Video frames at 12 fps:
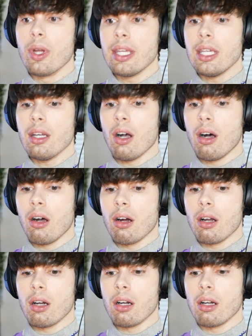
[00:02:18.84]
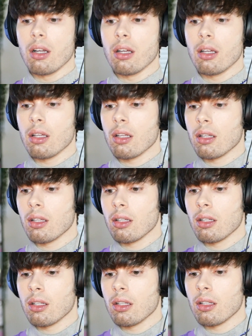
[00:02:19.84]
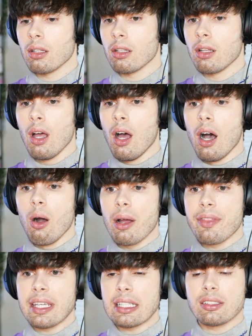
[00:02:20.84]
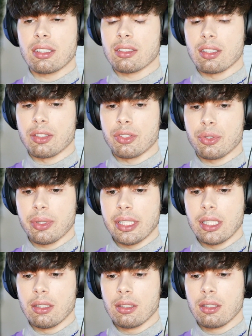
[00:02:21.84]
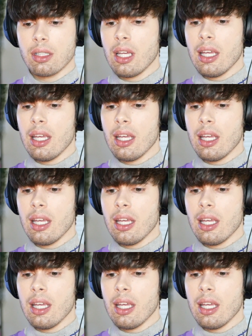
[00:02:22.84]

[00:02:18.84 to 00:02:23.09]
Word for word: We are, oh, I think it's just a street.